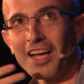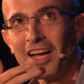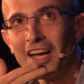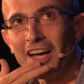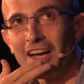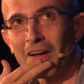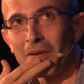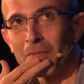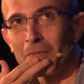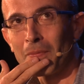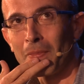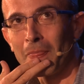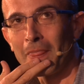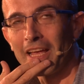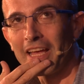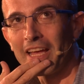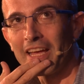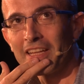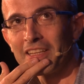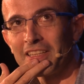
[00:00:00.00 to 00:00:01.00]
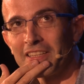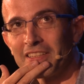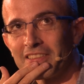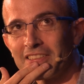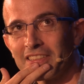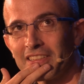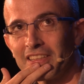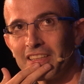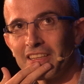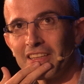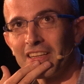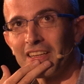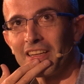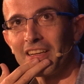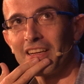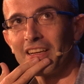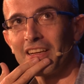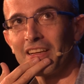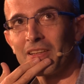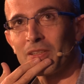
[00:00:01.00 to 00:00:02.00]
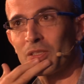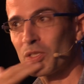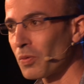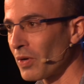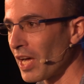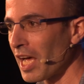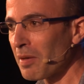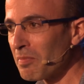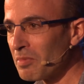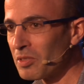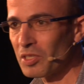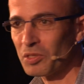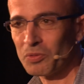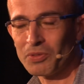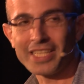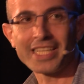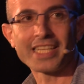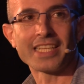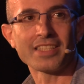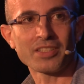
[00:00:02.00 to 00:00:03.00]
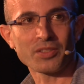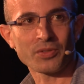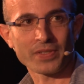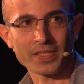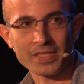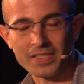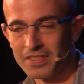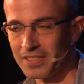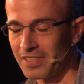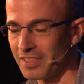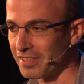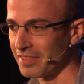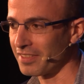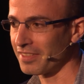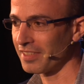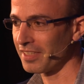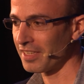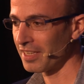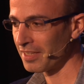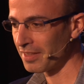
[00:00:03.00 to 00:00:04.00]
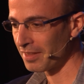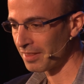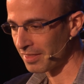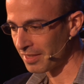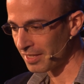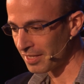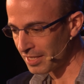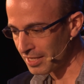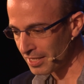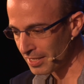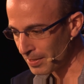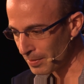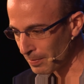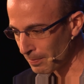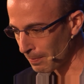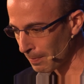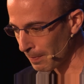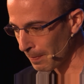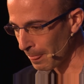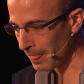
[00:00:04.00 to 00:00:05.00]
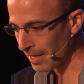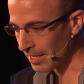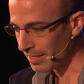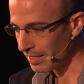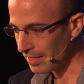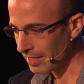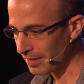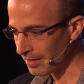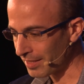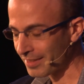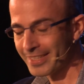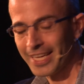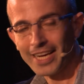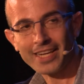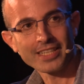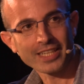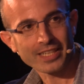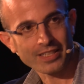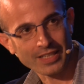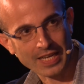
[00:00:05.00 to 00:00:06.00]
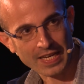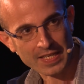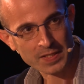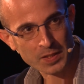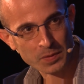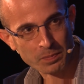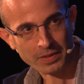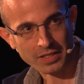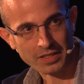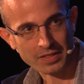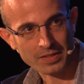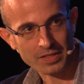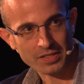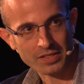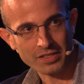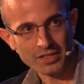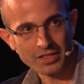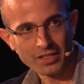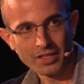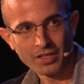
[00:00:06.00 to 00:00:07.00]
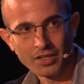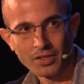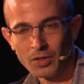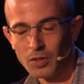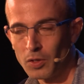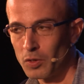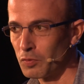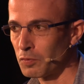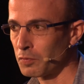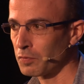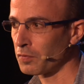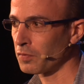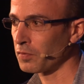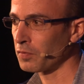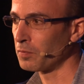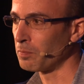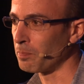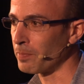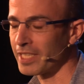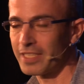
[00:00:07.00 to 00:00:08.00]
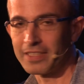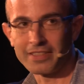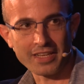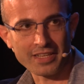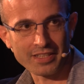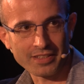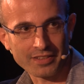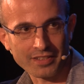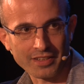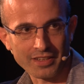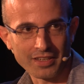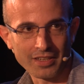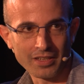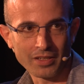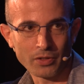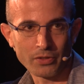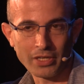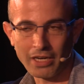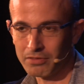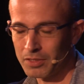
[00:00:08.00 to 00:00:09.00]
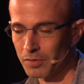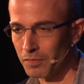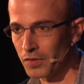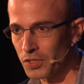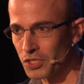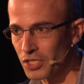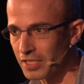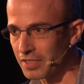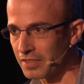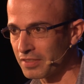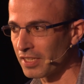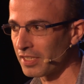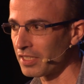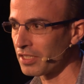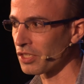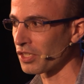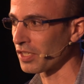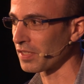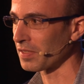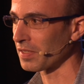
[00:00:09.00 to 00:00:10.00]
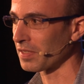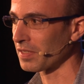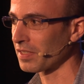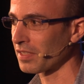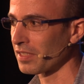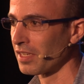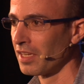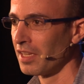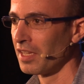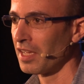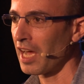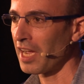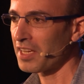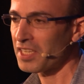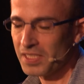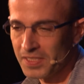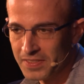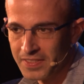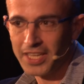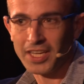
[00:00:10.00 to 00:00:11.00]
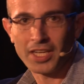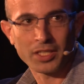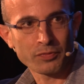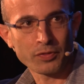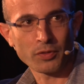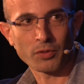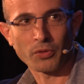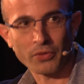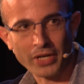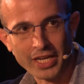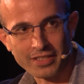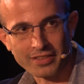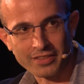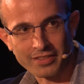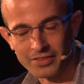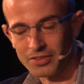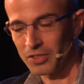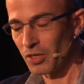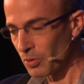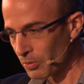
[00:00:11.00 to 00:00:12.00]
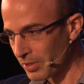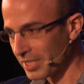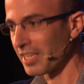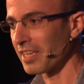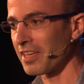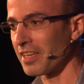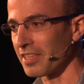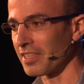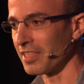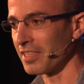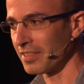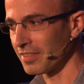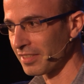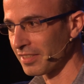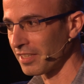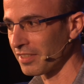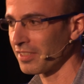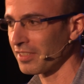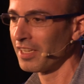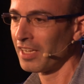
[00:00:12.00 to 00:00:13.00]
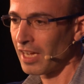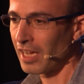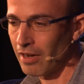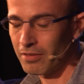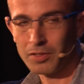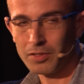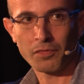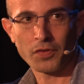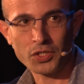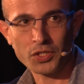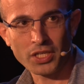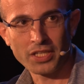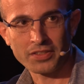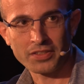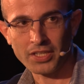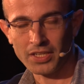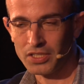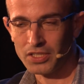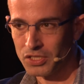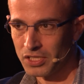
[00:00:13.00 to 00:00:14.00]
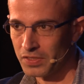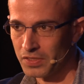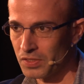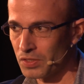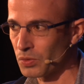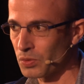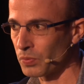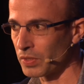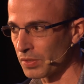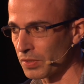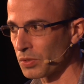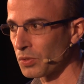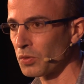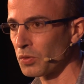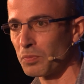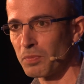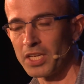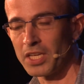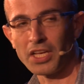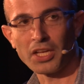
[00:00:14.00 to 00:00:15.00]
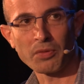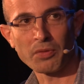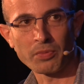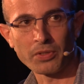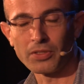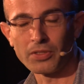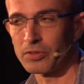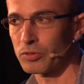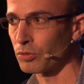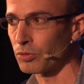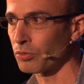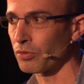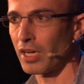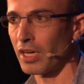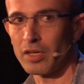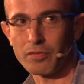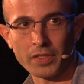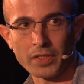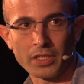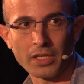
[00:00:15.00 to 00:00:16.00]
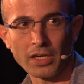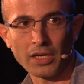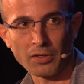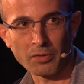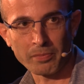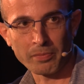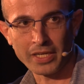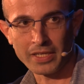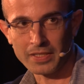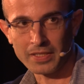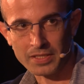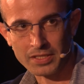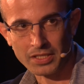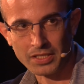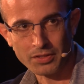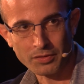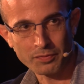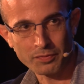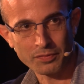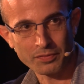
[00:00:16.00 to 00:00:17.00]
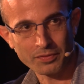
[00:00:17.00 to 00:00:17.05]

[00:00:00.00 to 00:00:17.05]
Um, and so I'm not really interested in the, in the technical aspects of big data or artificial intelligence I just take it for granted. Okay, it can, artificial intelligence will soon be able to drive a car by itself. Don't